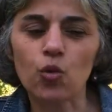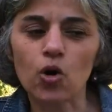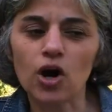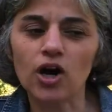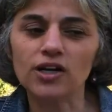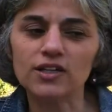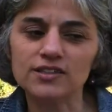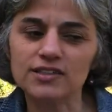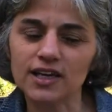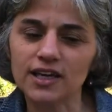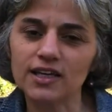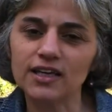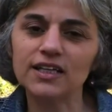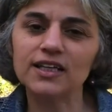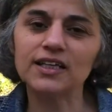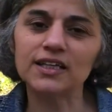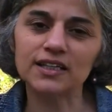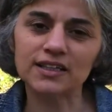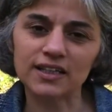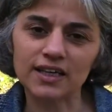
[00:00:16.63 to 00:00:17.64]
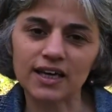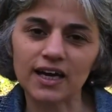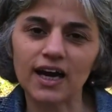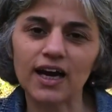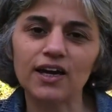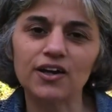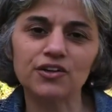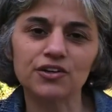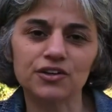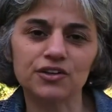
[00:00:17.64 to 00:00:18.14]
walked daily in the
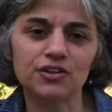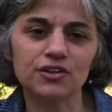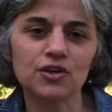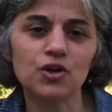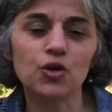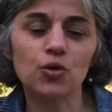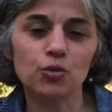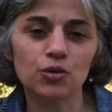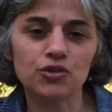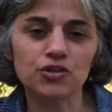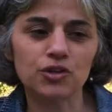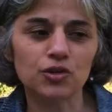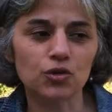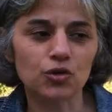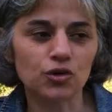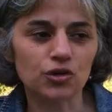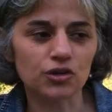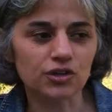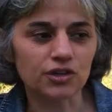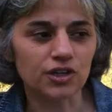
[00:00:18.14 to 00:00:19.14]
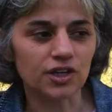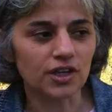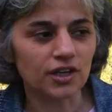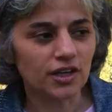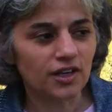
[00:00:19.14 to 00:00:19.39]
garden with the Lord.